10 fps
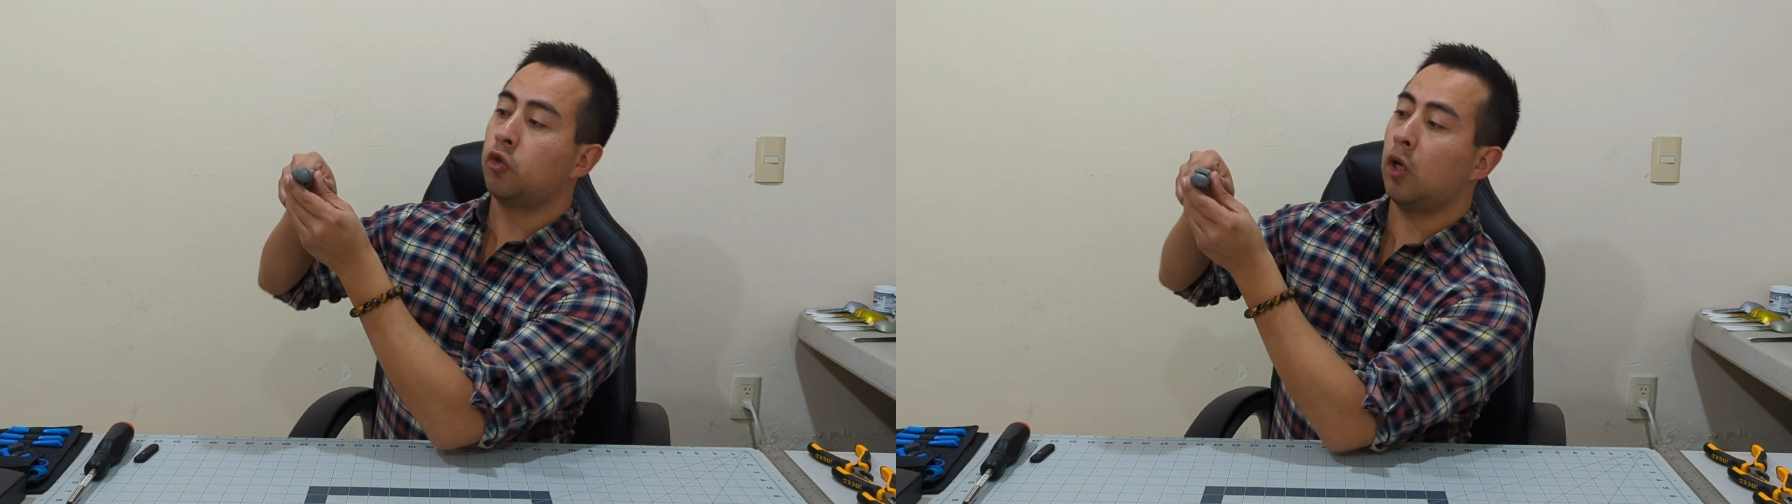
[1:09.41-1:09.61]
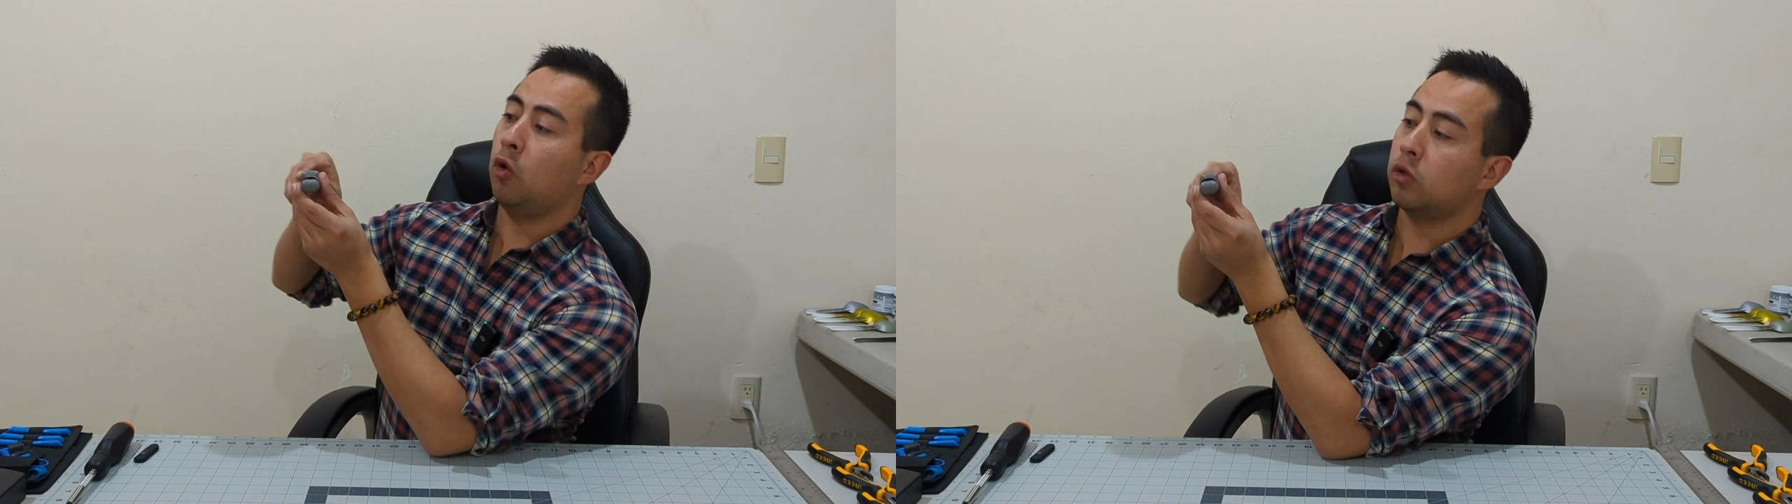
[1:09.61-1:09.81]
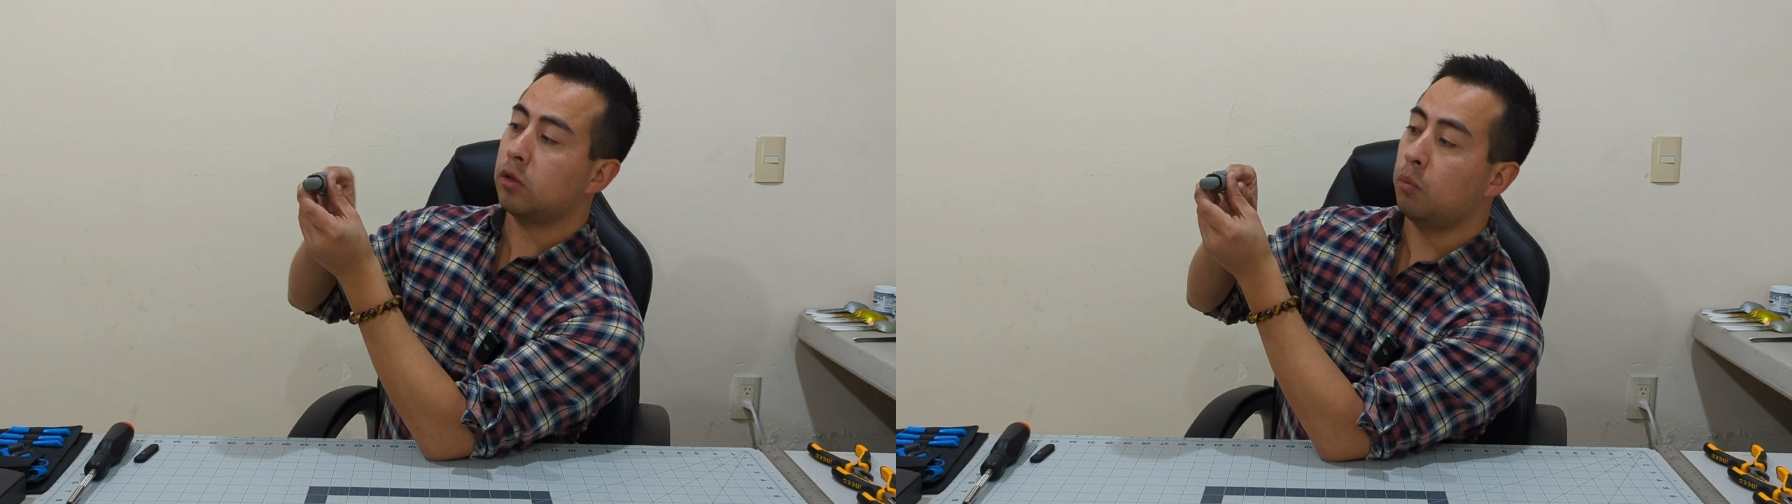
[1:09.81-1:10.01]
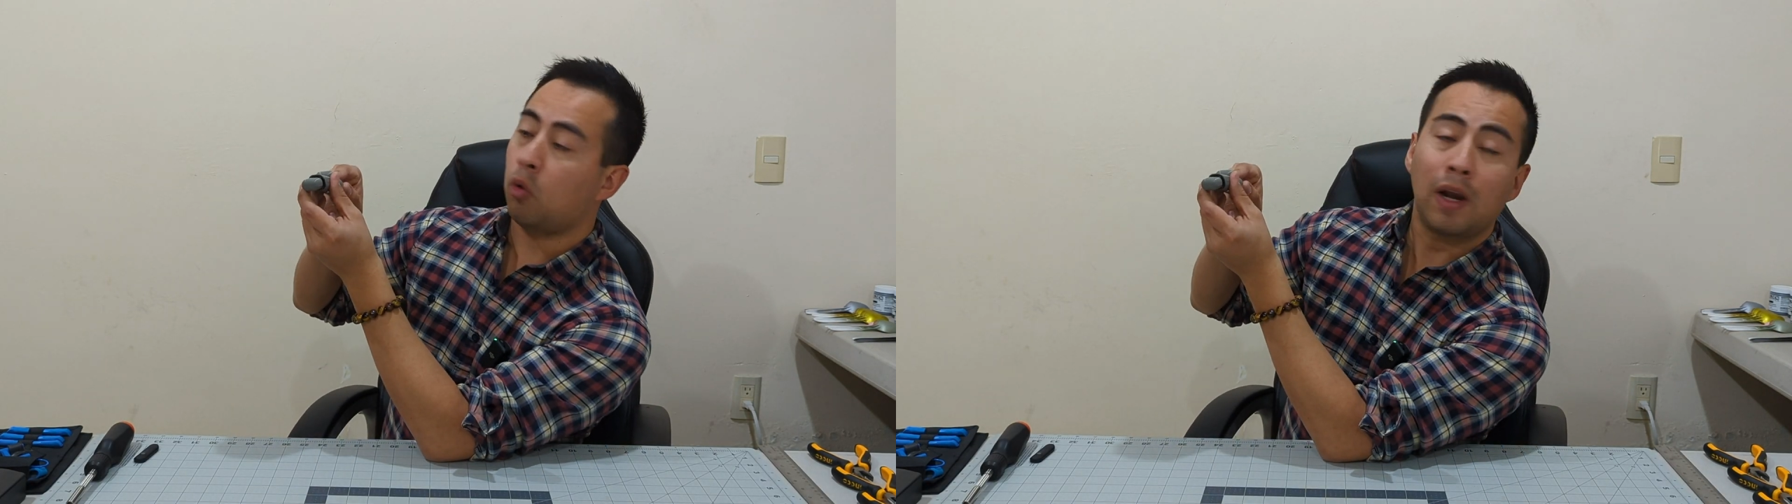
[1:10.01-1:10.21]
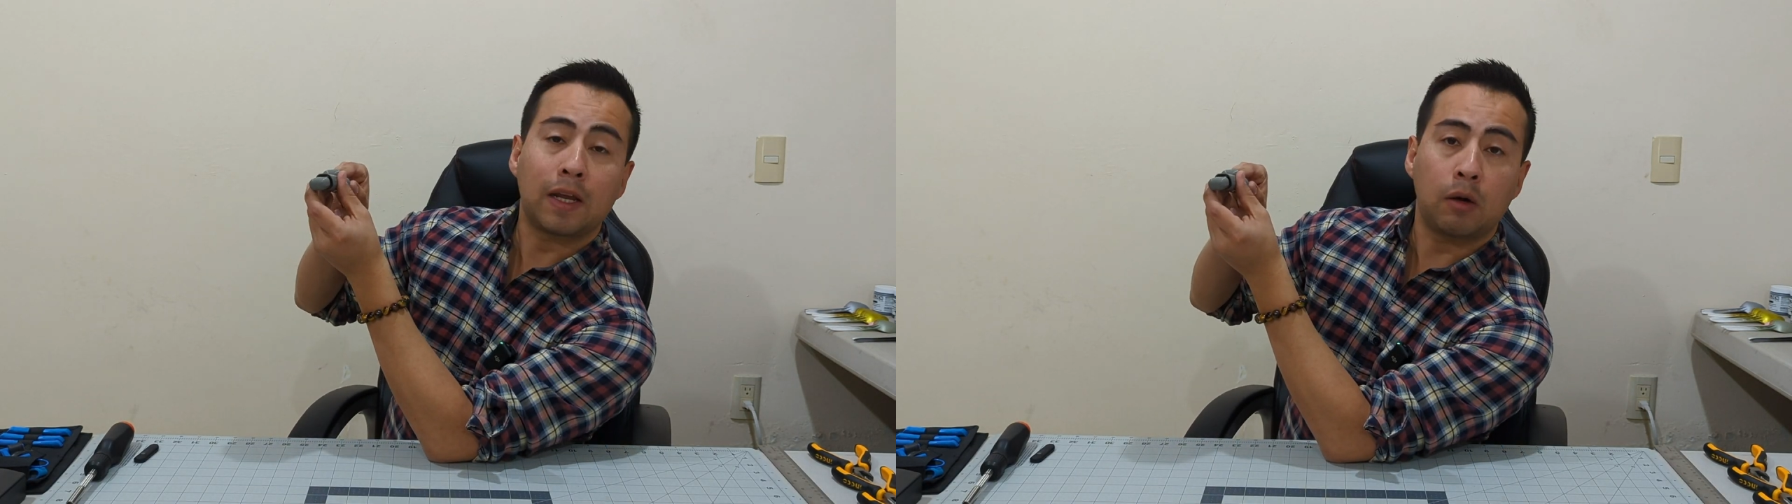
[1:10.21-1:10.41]
so it looks
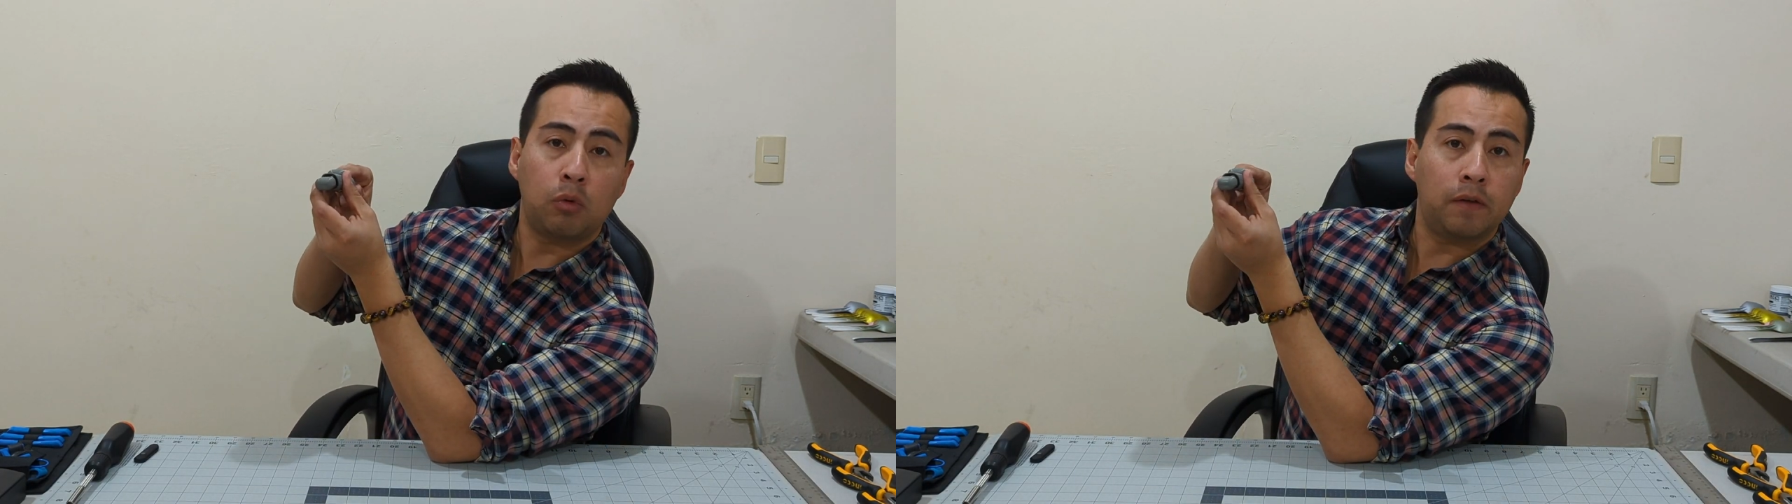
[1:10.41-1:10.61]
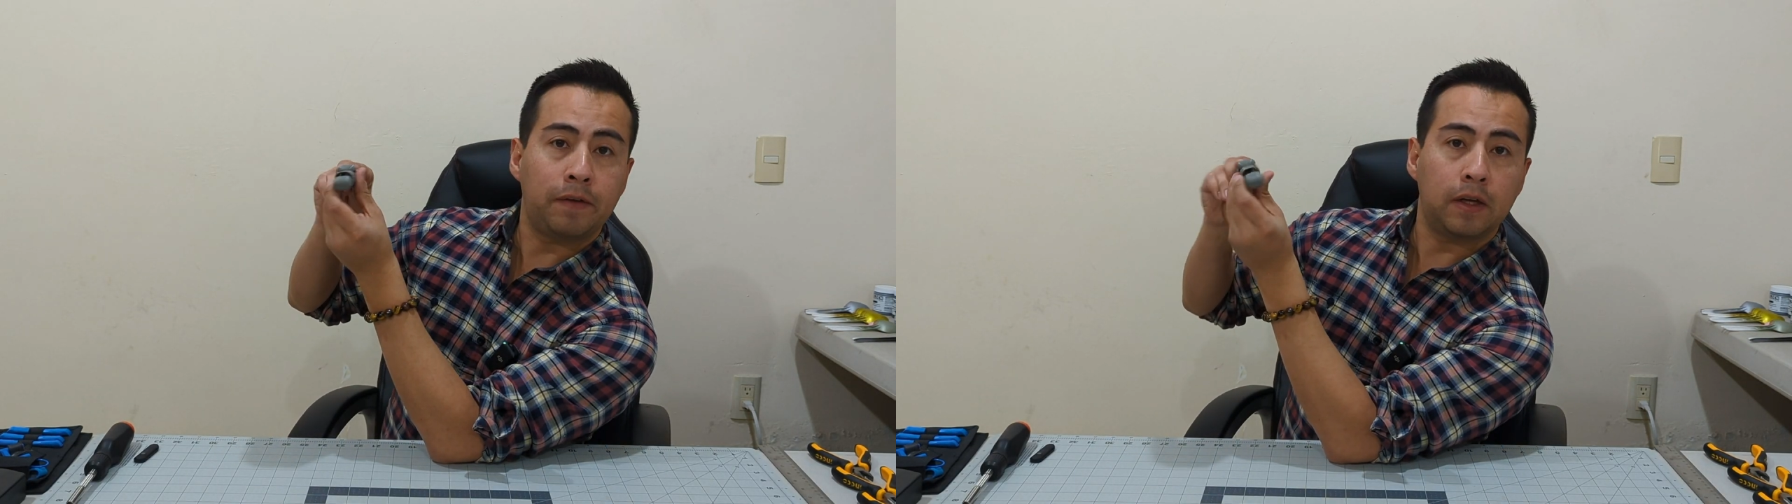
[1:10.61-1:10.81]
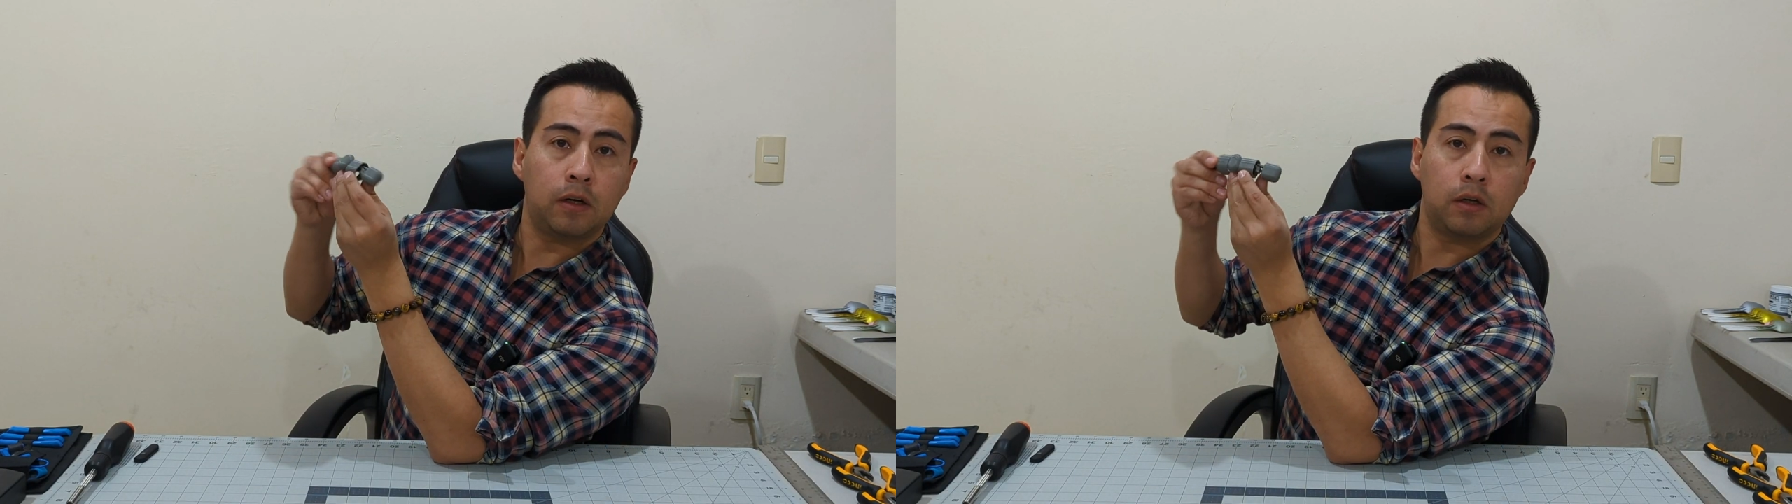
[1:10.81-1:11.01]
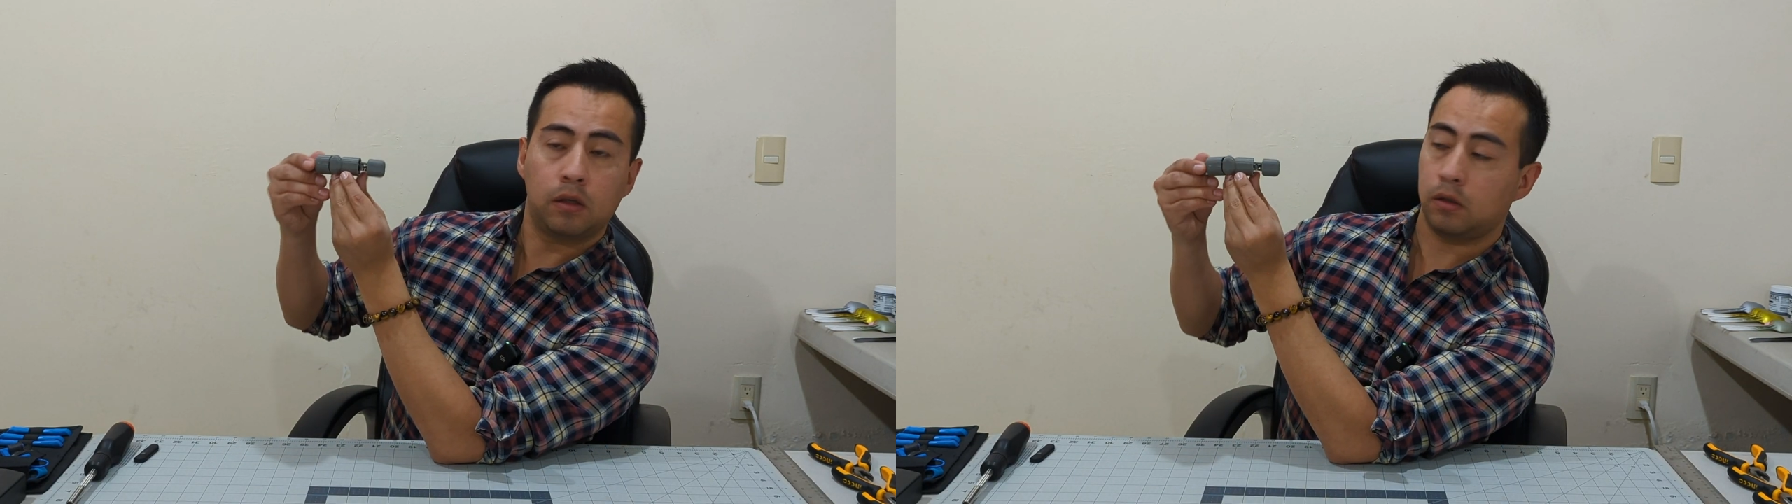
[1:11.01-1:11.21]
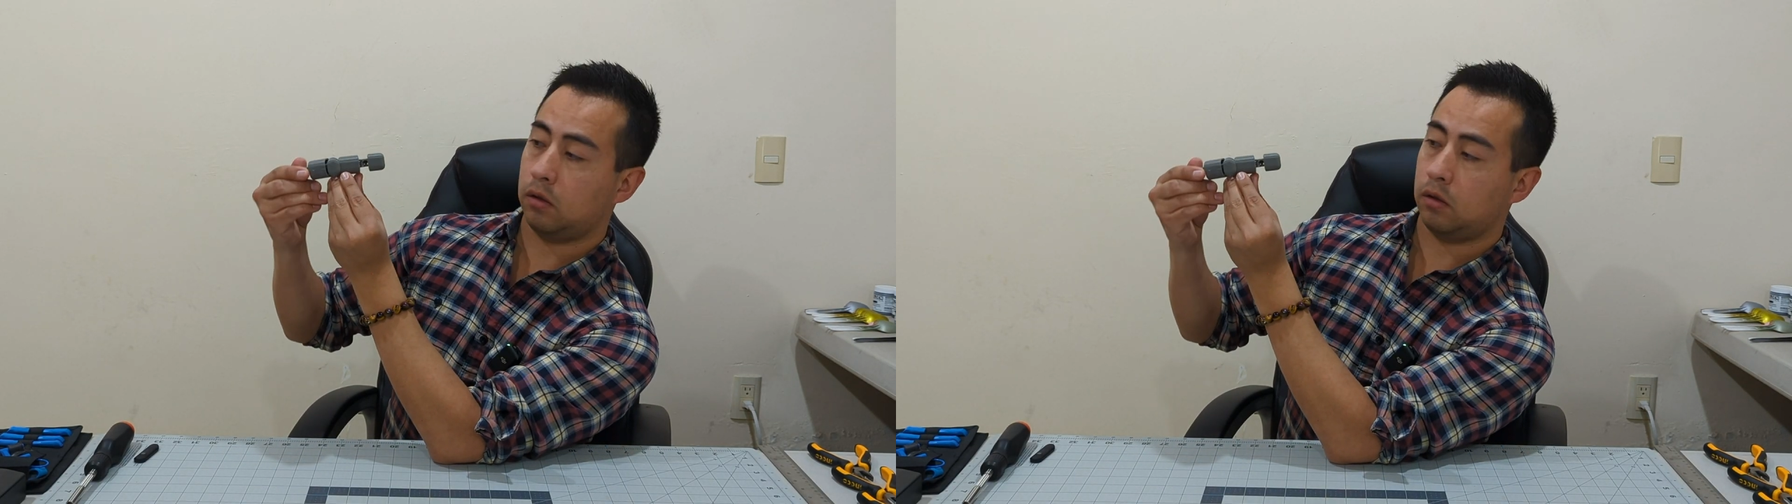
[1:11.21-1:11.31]
more like a real finger